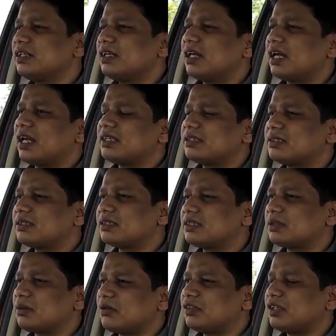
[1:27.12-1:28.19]
as
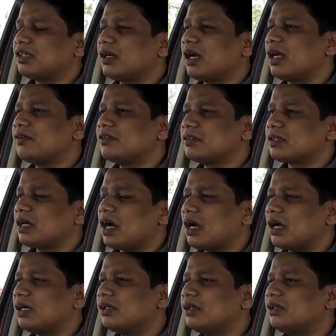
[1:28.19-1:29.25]
some of the other highways
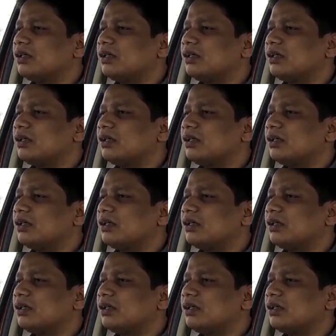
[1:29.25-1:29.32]
are.